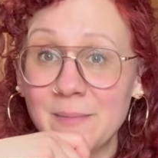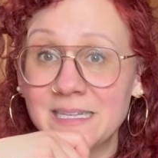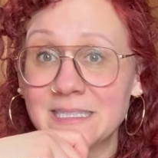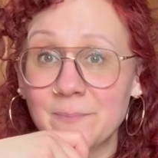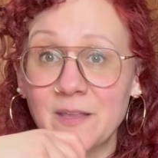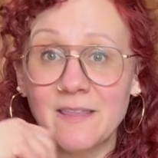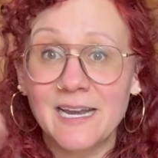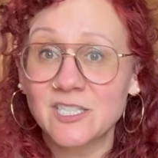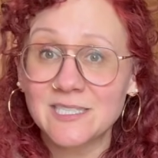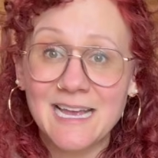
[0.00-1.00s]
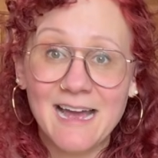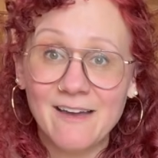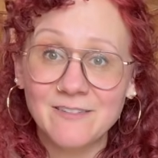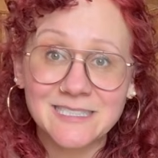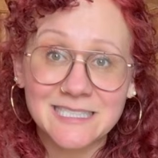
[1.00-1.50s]
It's something that I just
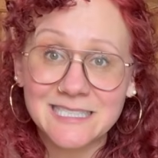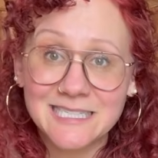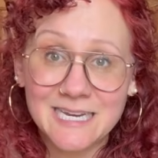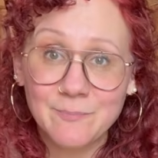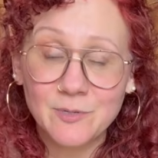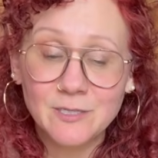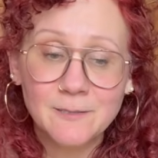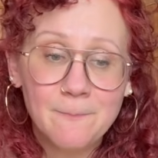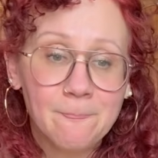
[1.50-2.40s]
have as a staple.